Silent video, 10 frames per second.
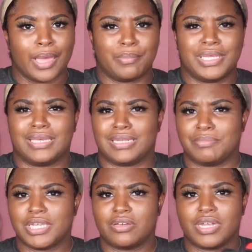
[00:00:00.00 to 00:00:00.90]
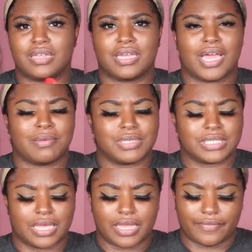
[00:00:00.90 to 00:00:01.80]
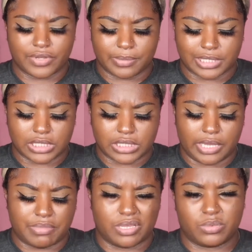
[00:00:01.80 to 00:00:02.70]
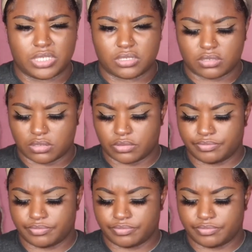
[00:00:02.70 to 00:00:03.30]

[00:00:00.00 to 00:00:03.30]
But yeah, let me know down in the comments, how do y'all feel about these headband wigs?